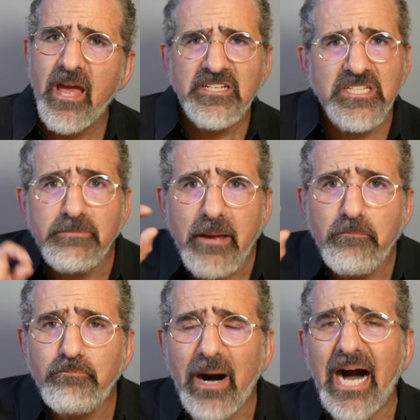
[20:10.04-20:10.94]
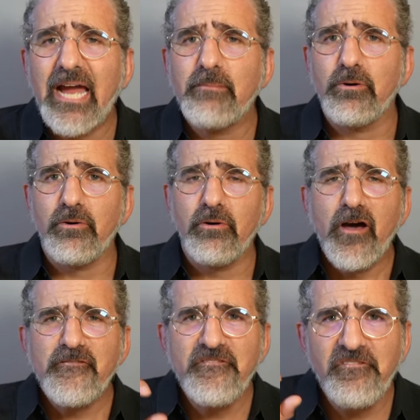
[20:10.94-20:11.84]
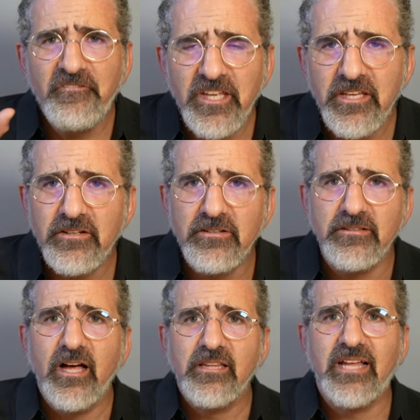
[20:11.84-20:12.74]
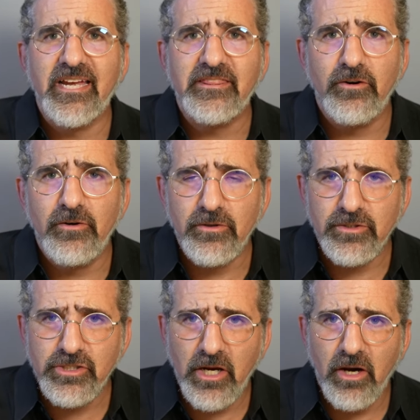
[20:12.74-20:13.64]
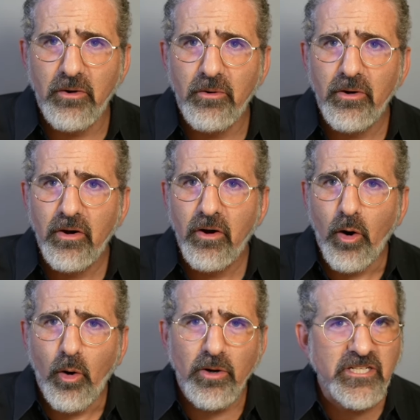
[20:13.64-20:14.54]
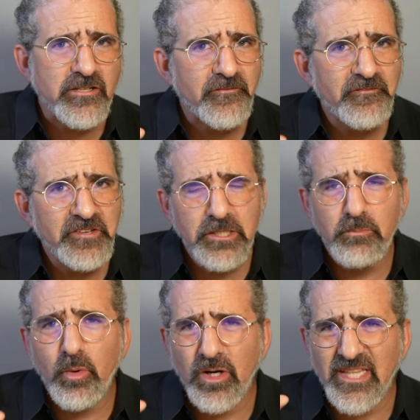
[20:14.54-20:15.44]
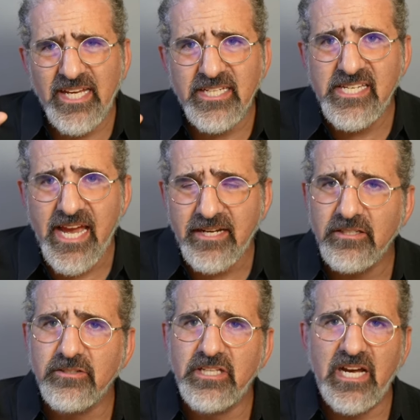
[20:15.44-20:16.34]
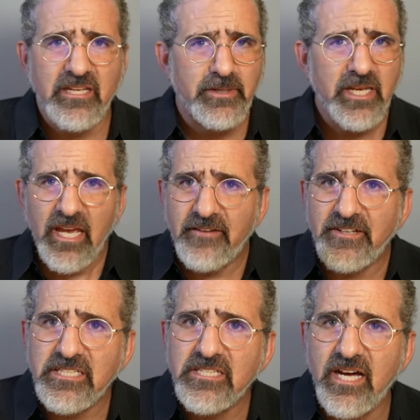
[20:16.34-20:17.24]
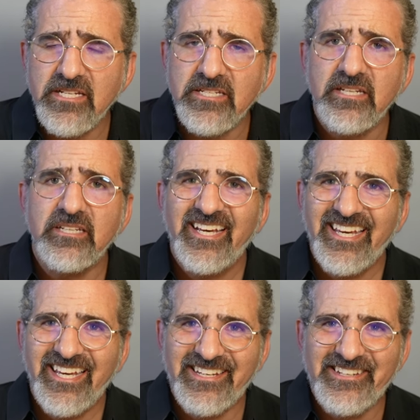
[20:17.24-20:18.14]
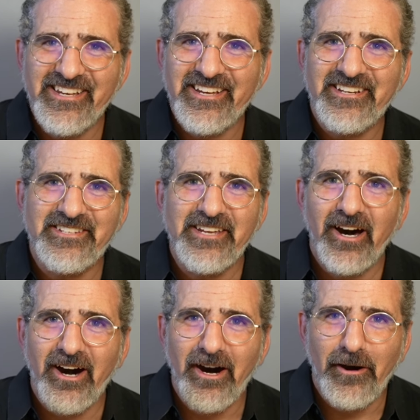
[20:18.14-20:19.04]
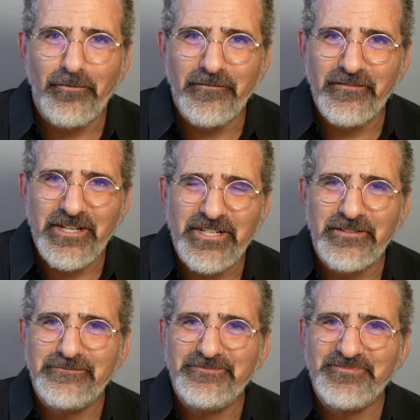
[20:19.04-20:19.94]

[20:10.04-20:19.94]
Does my Bible feel like the whole show? Or does it feel more like a technical document? If it doesn't, it needs a revision.